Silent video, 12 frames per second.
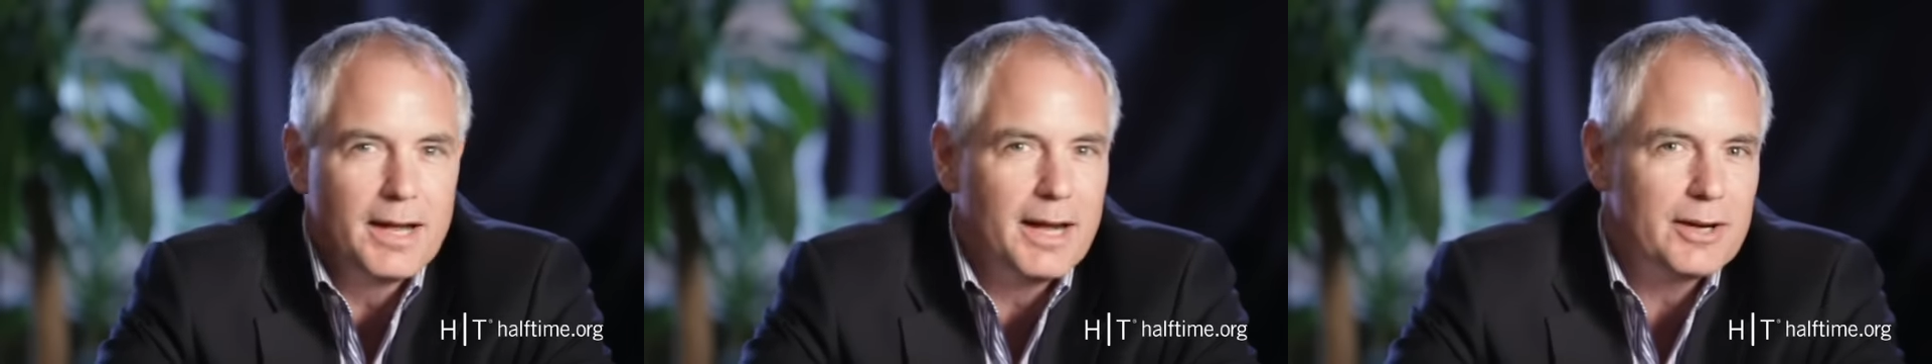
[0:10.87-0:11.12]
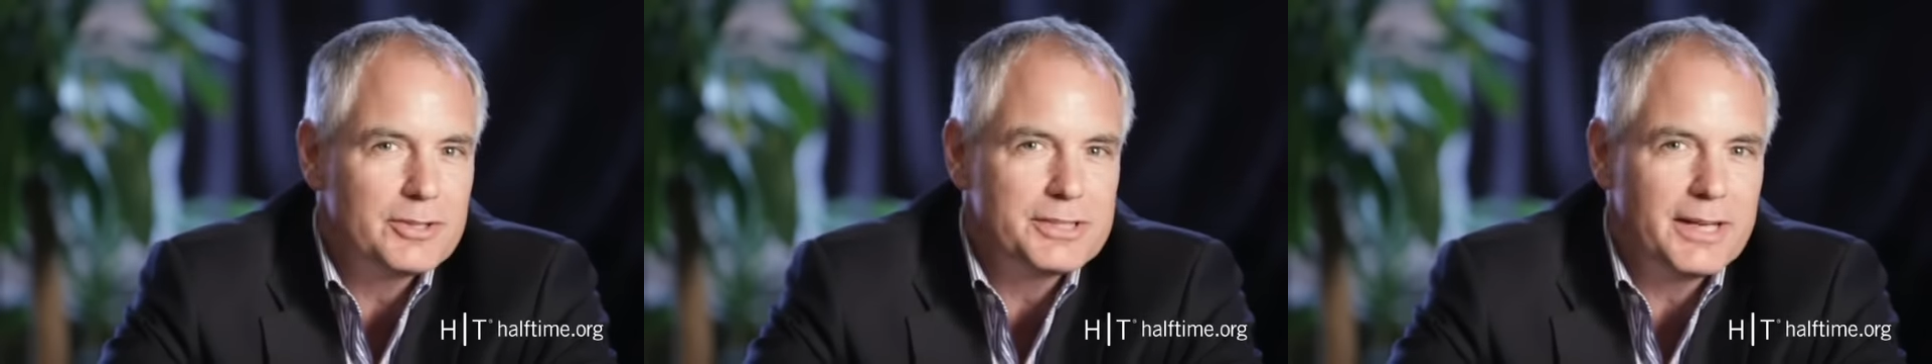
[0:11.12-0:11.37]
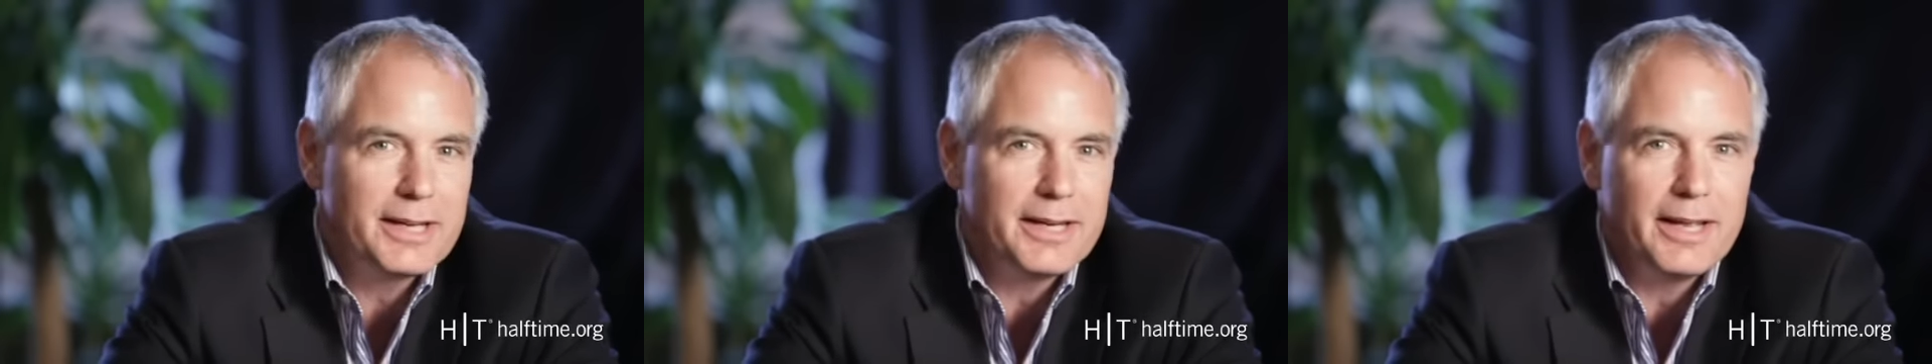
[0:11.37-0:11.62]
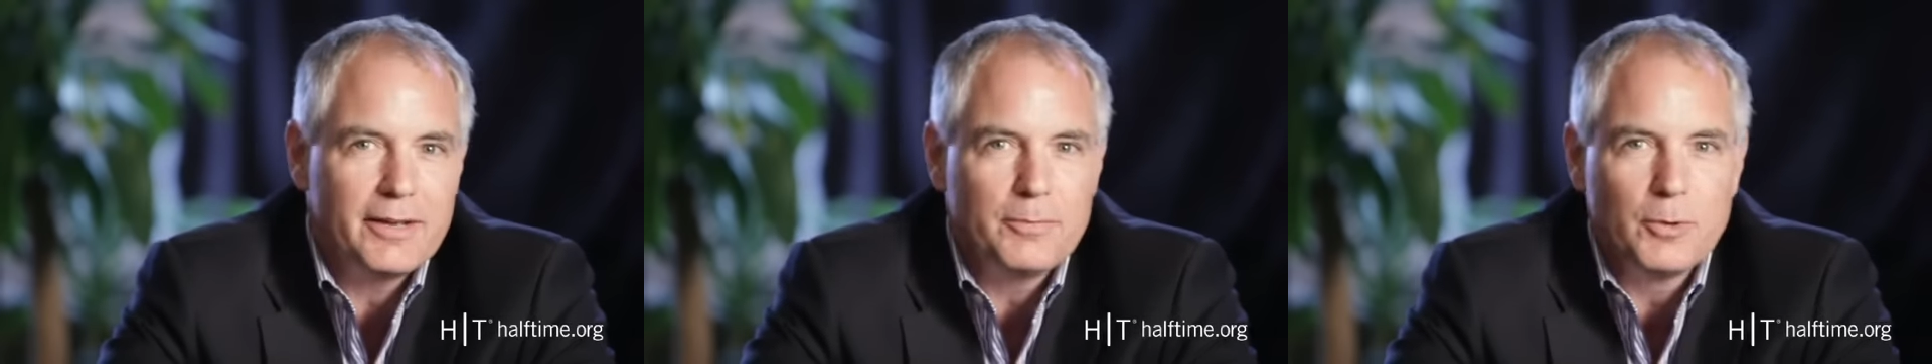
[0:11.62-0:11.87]
our second
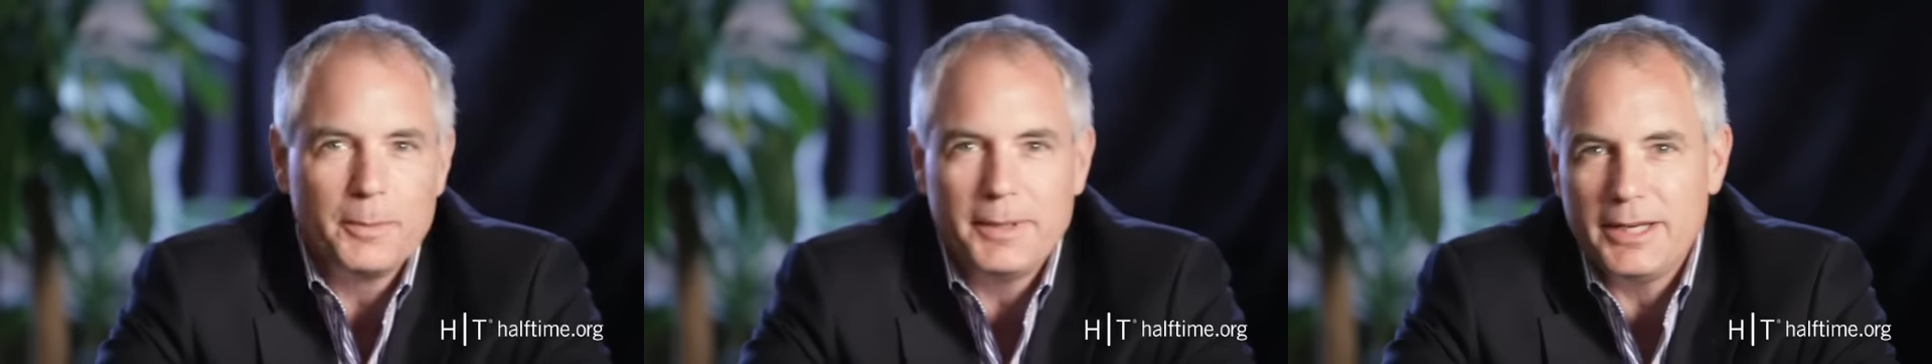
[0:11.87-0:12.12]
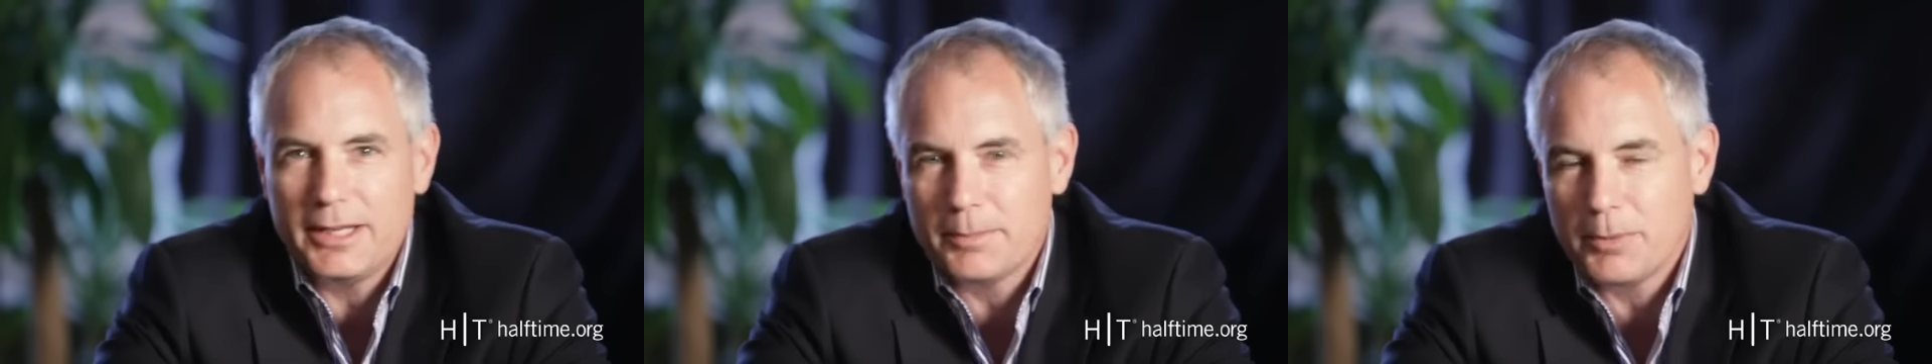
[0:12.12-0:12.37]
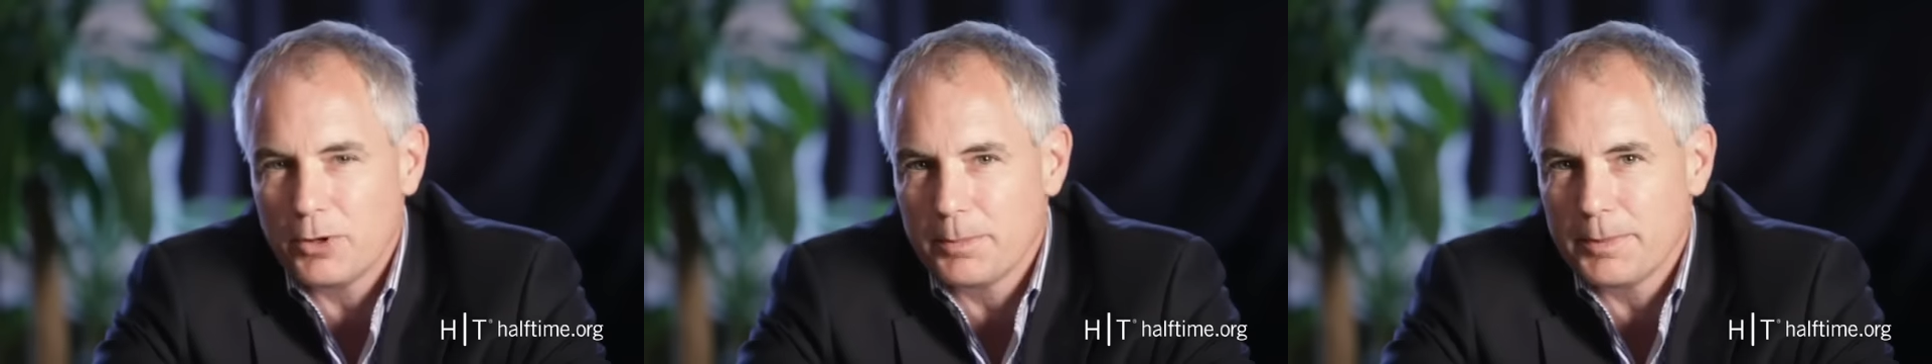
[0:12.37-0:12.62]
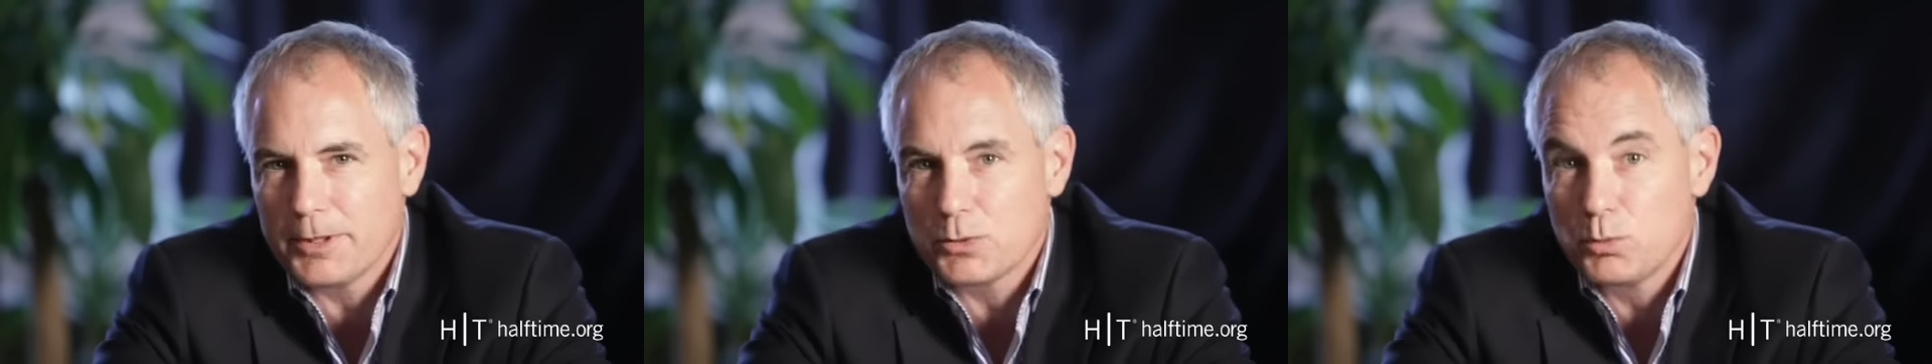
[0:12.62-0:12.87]
half more meaning and
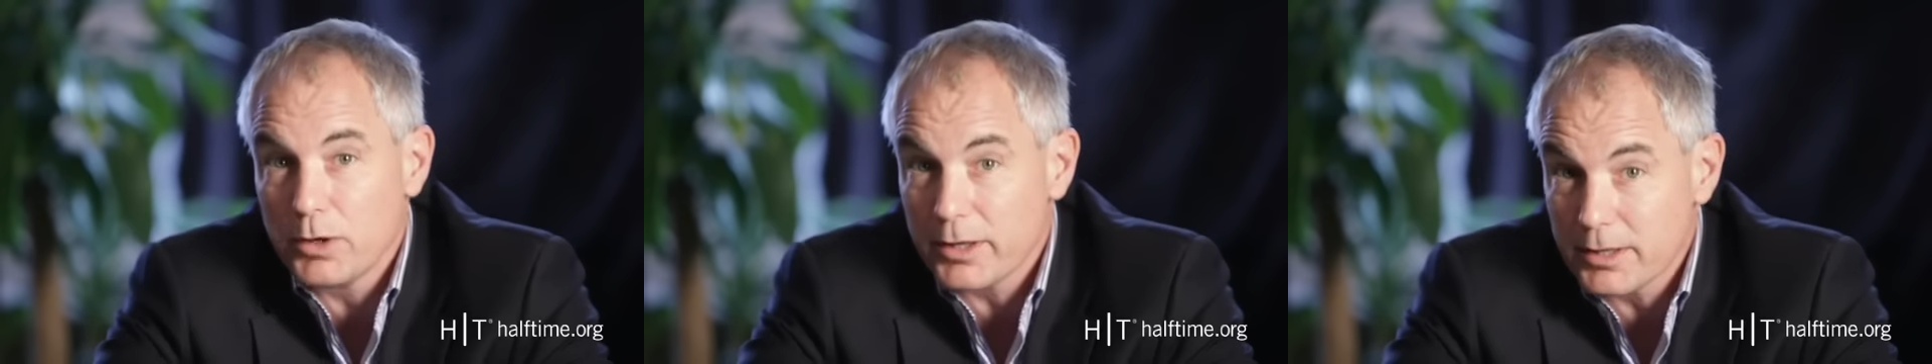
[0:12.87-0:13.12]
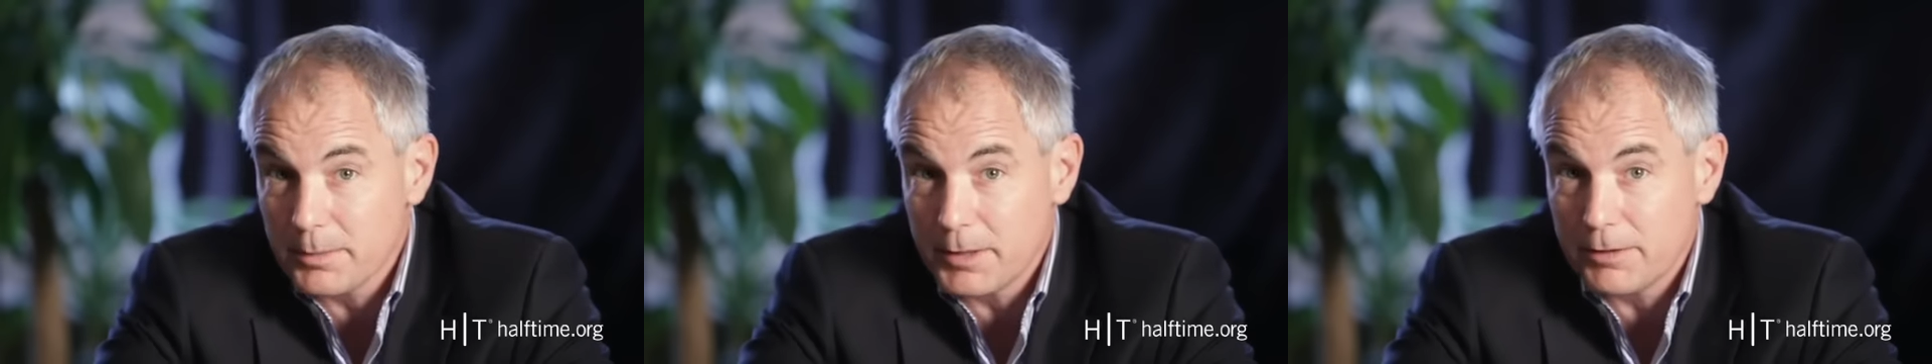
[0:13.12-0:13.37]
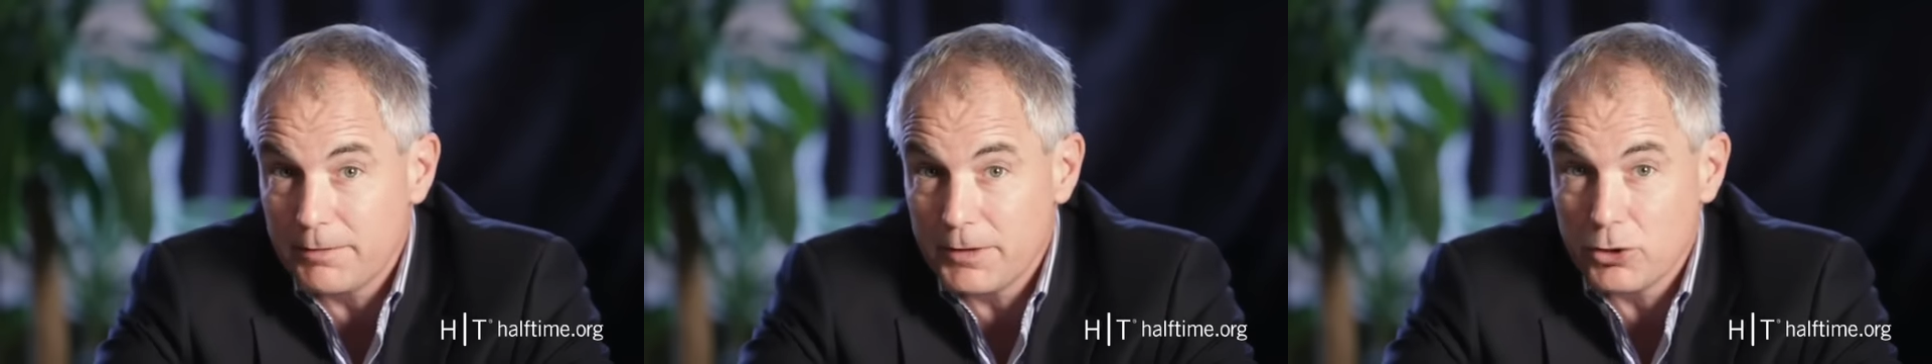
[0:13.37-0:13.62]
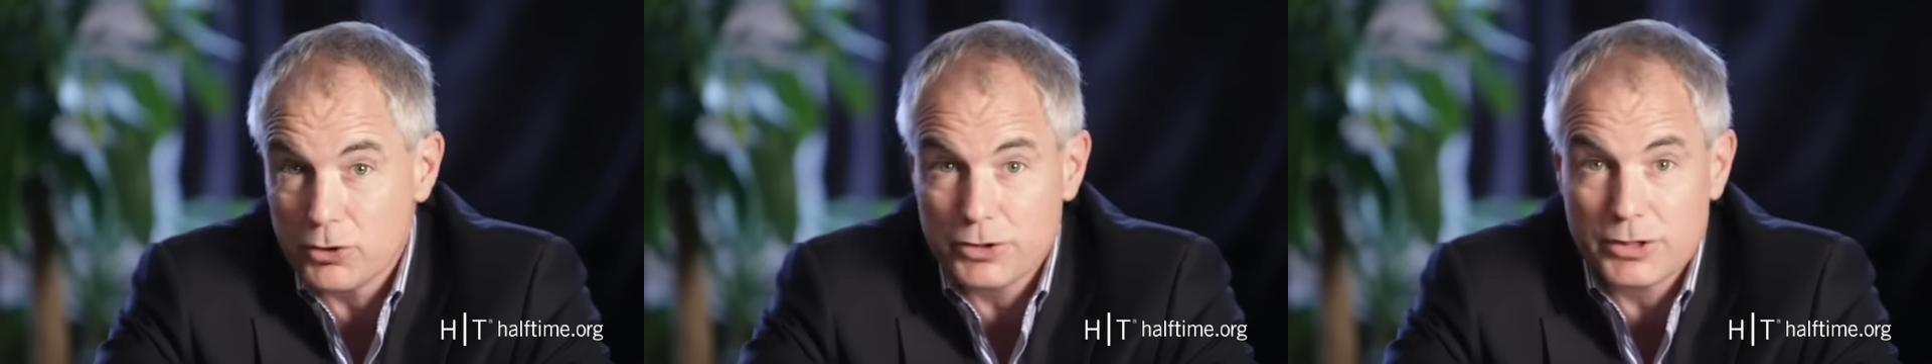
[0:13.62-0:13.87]
purpose, one of the big
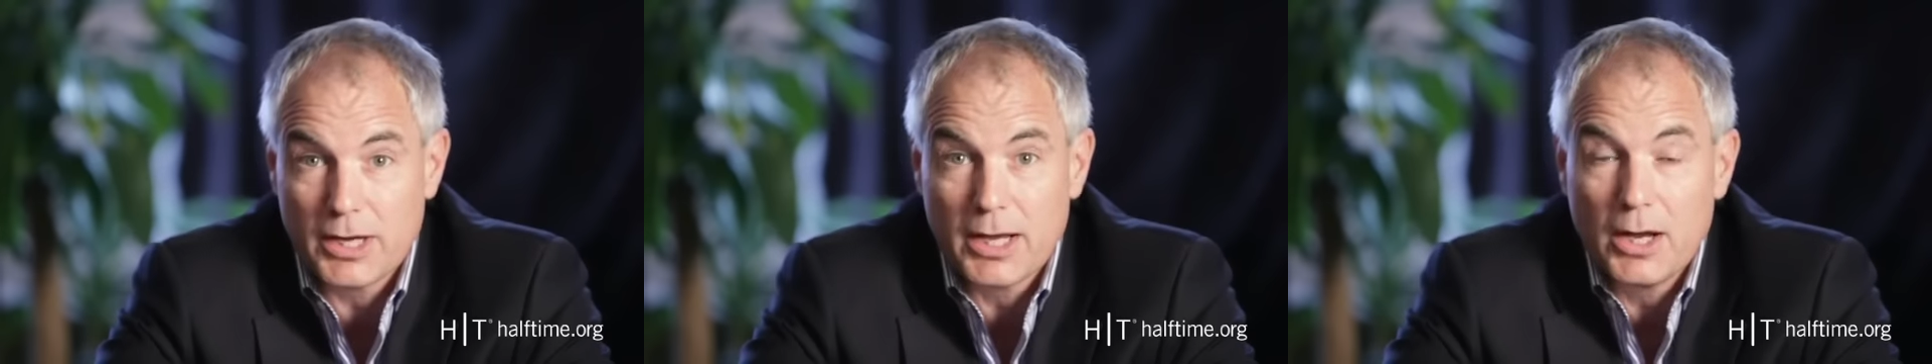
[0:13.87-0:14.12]
fears